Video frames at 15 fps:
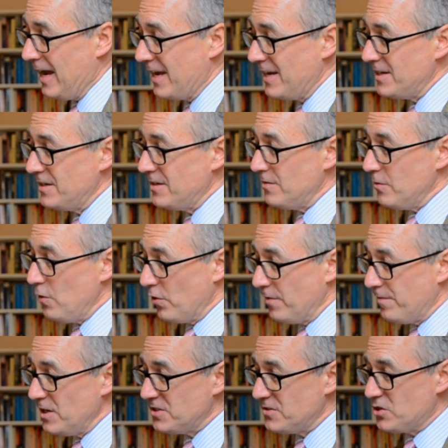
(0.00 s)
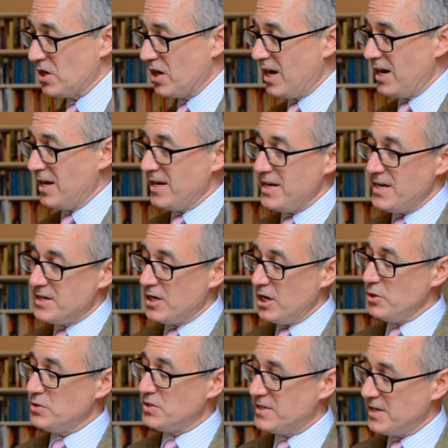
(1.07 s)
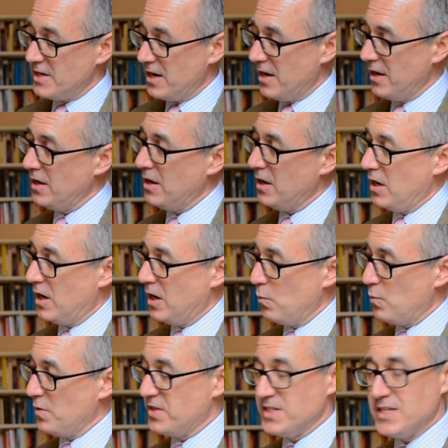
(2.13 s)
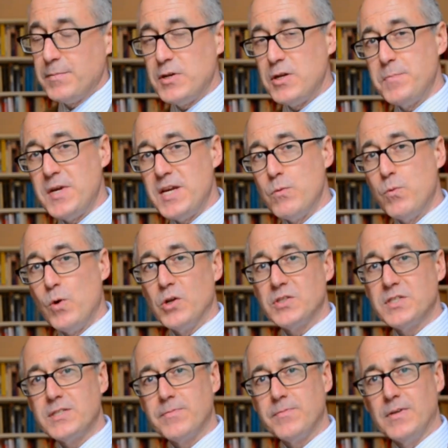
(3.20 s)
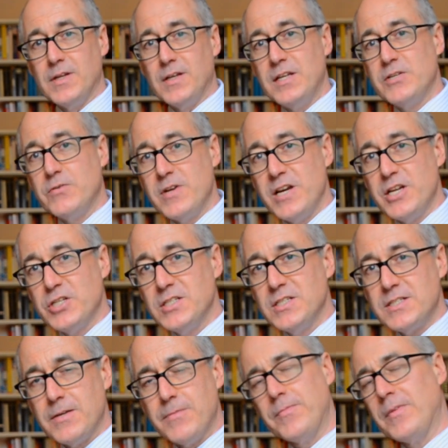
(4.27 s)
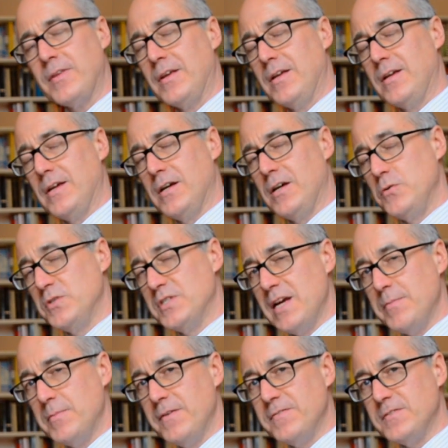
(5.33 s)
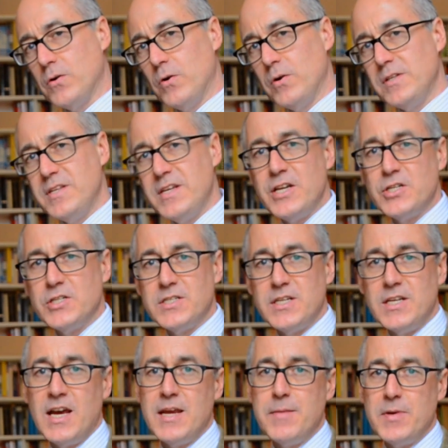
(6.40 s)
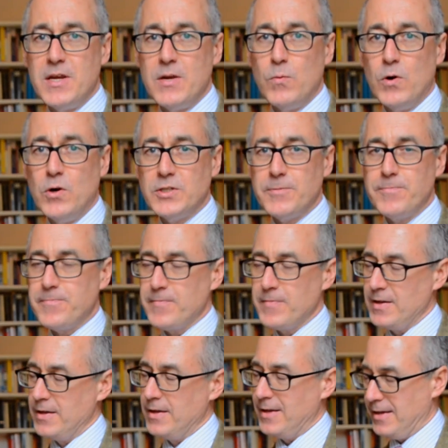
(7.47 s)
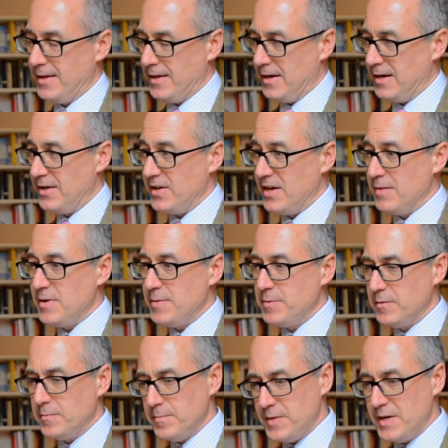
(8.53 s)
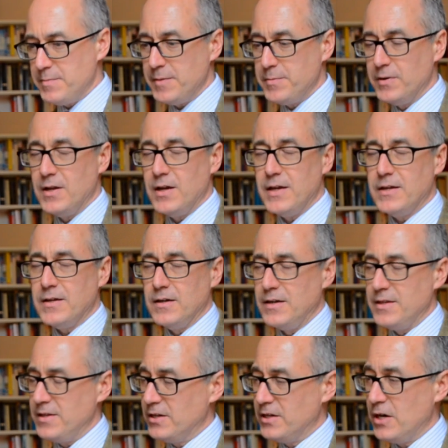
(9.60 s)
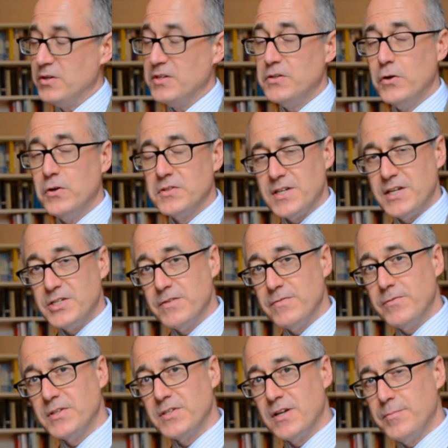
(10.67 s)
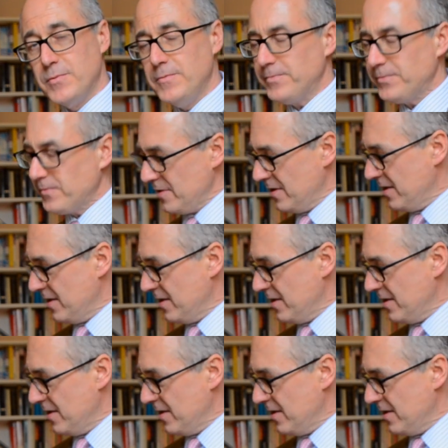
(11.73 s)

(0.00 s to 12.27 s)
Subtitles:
And on the 1st of July, he goes to dinner with the W.P. Watts, a literary agent whose name lives on in the agency A.P. Watt. There had been people like, I think, Conan Doyle's agent, for example.